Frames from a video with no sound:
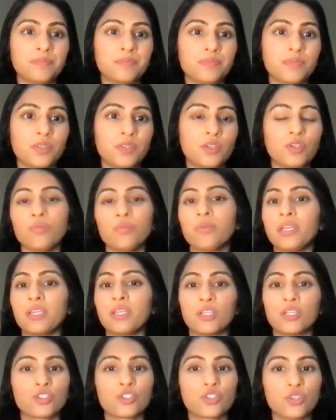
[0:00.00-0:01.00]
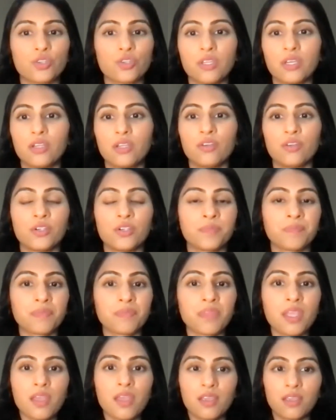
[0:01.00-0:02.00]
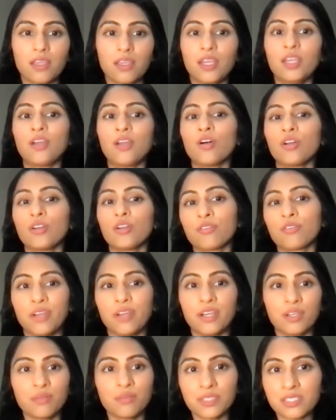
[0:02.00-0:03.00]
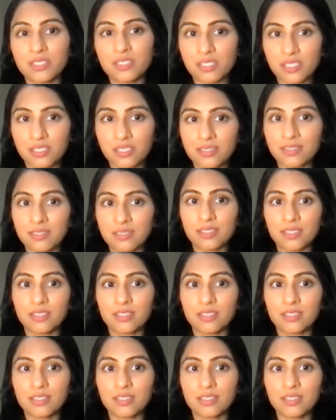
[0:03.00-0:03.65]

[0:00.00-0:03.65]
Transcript: making sure that you're getting all your vitamins in.